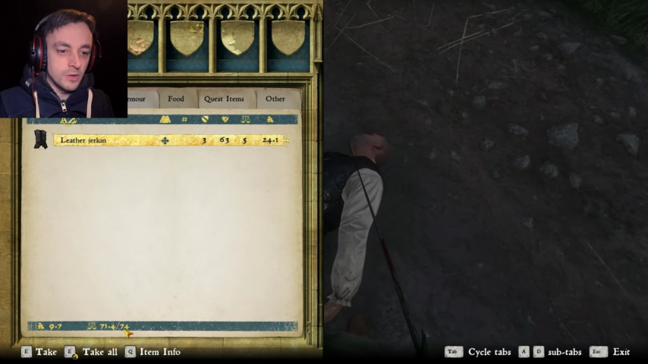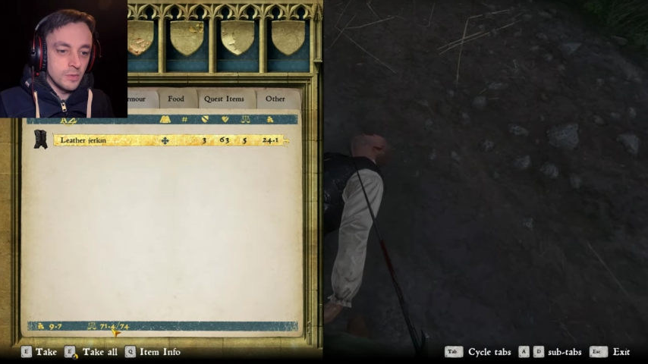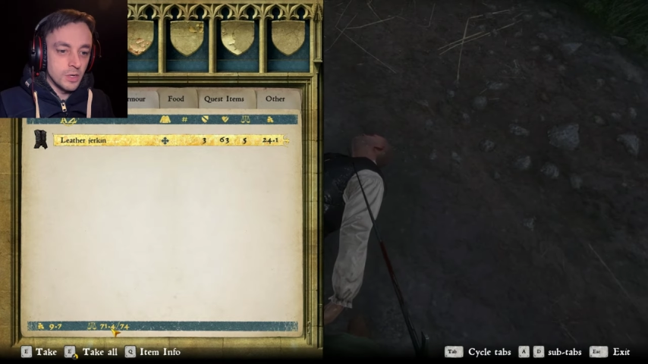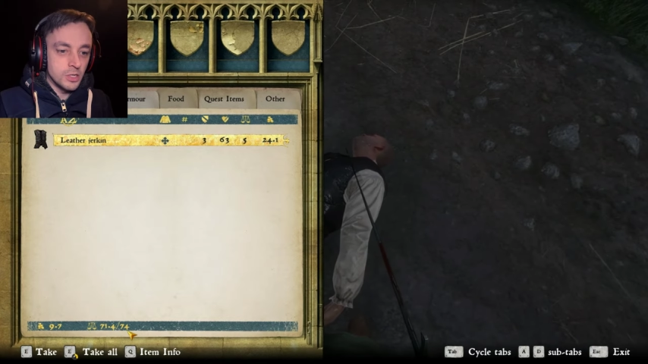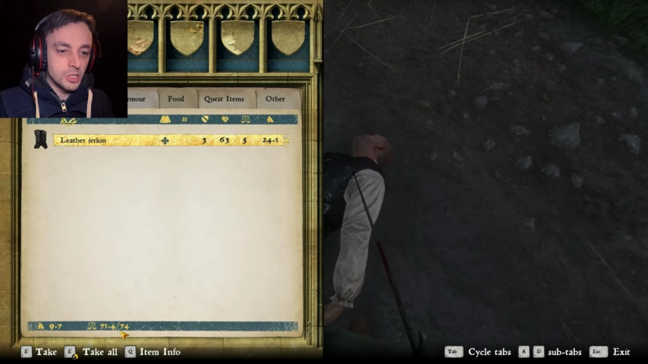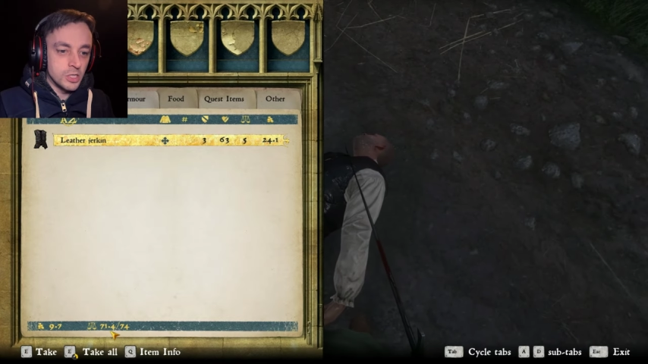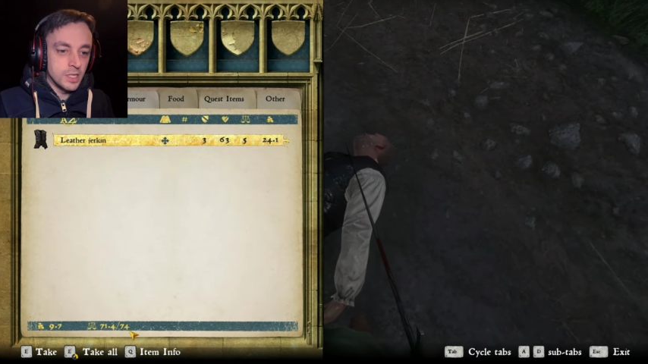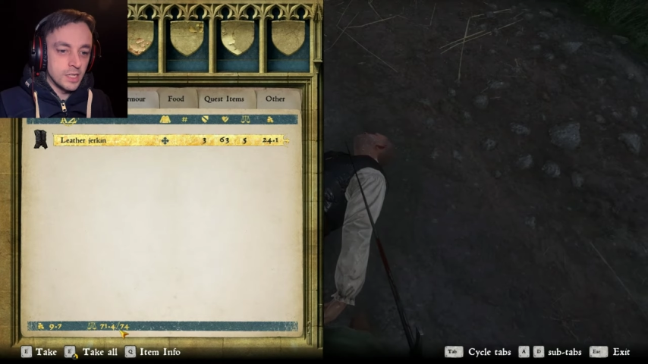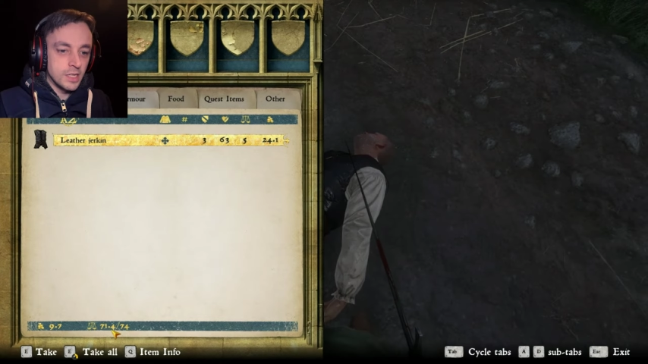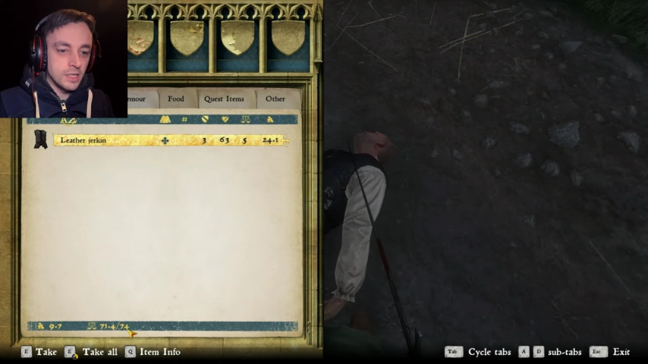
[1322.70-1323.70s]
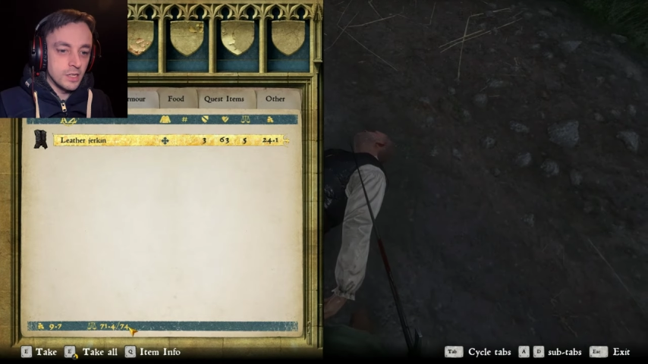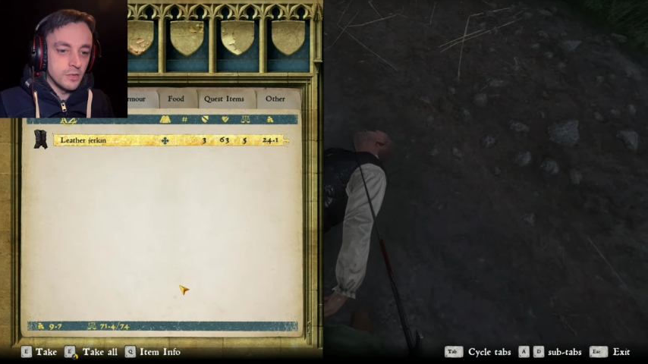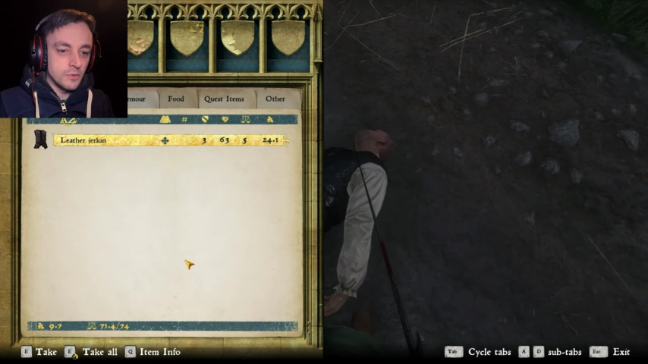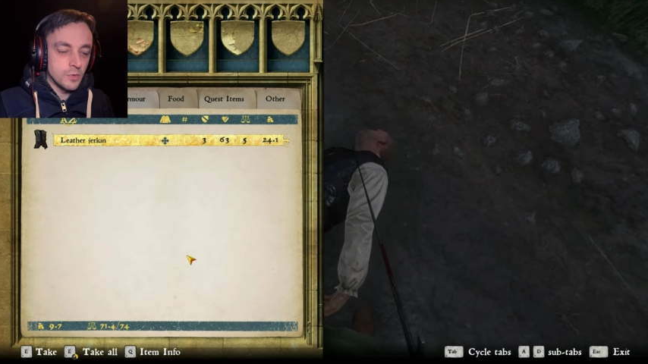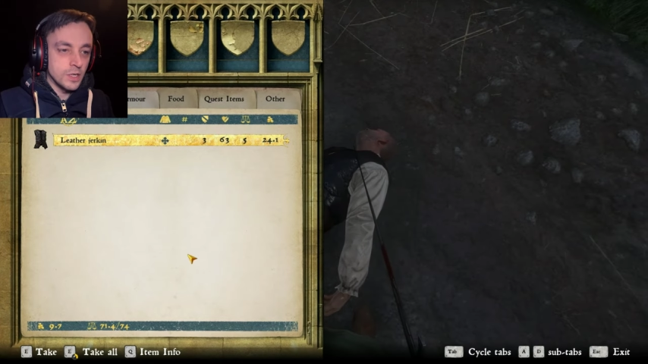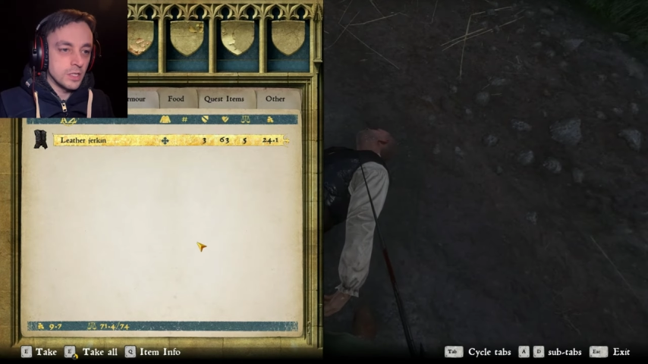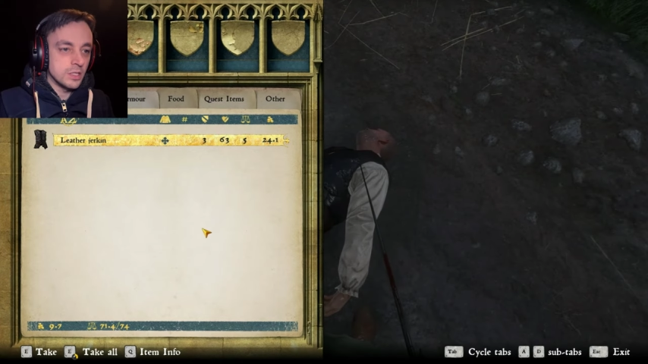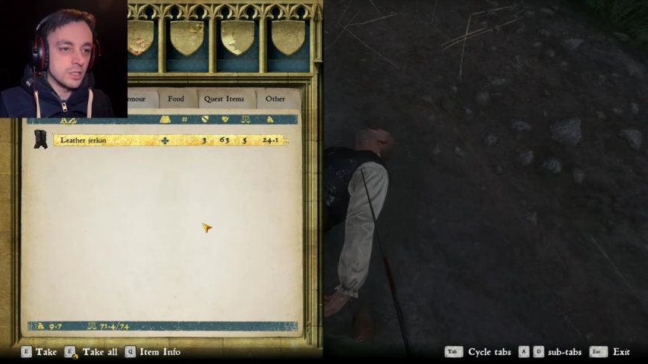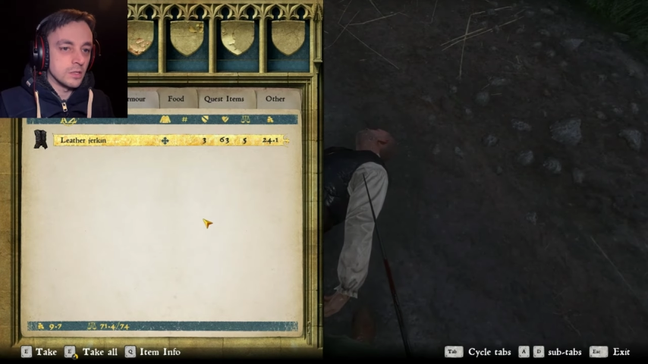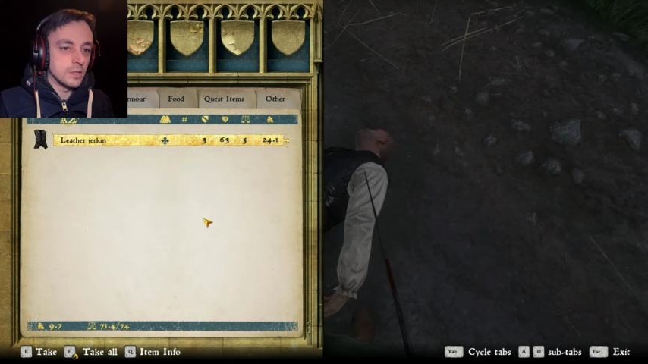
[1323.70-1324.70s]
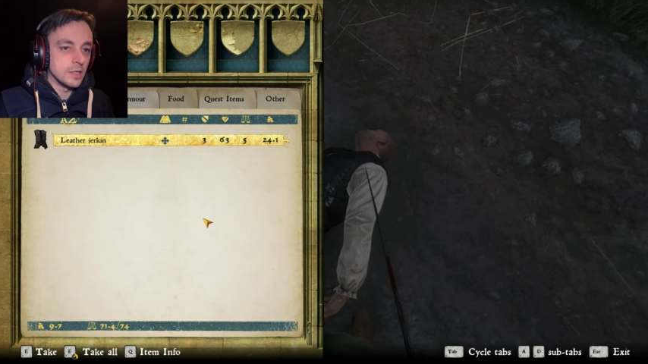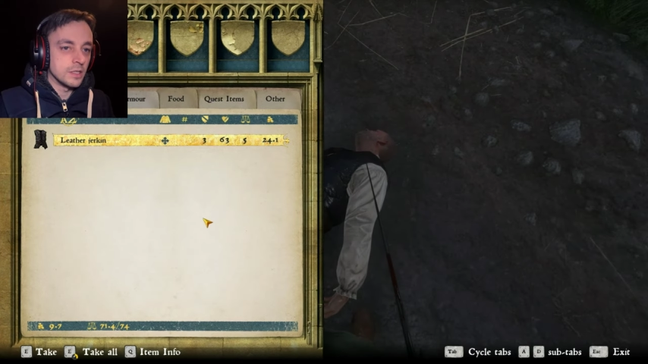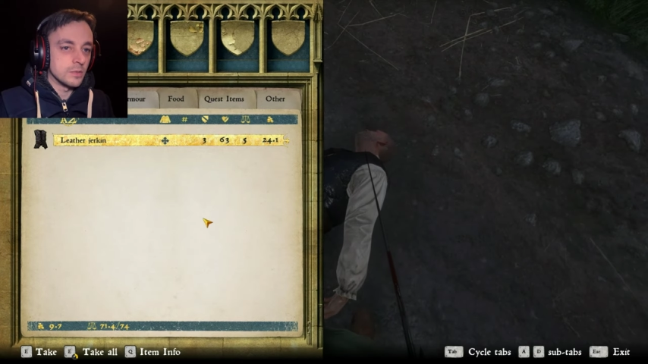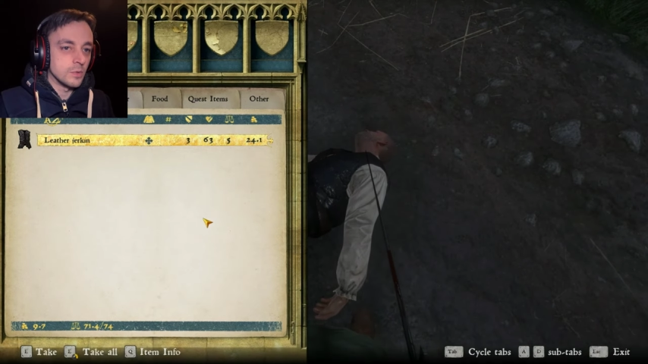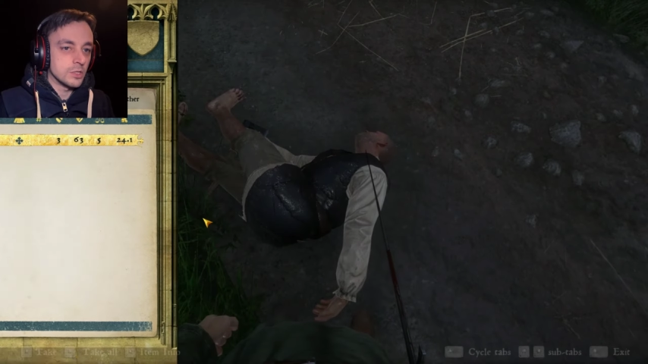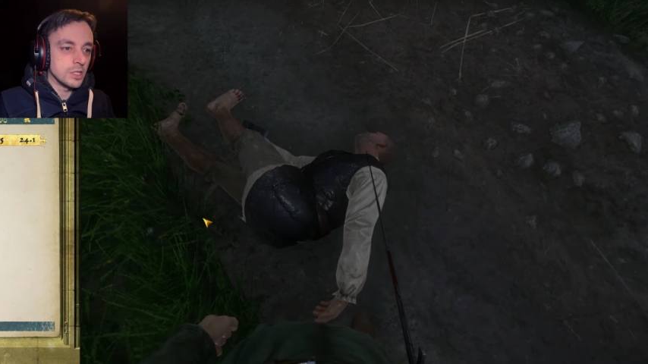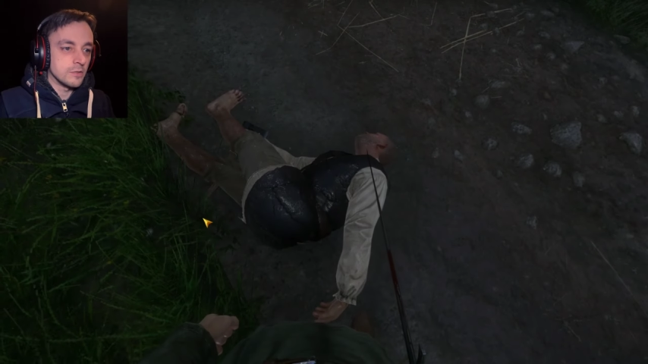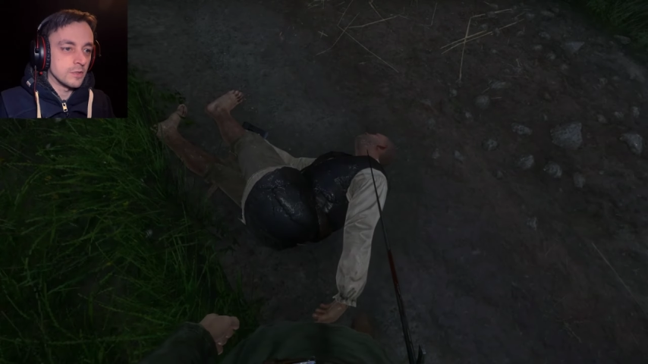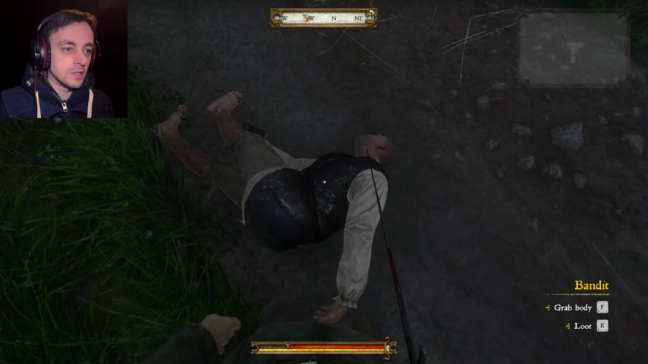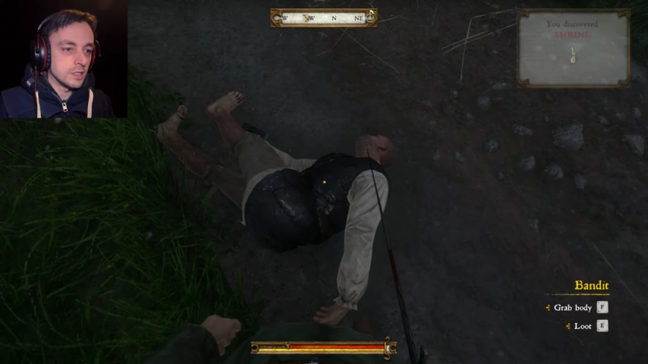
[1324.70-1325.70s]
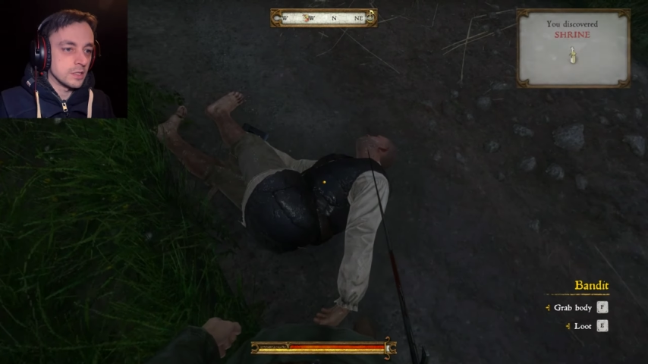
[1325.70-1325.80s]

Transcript: much nearly overweight, so I'm going to have to watch out for that.